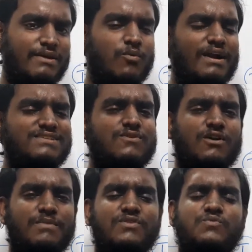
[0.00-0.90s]
What is going to
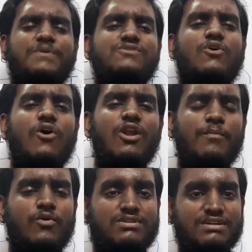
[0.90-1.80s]
be your speech all
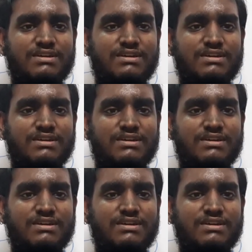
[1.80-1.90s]
about?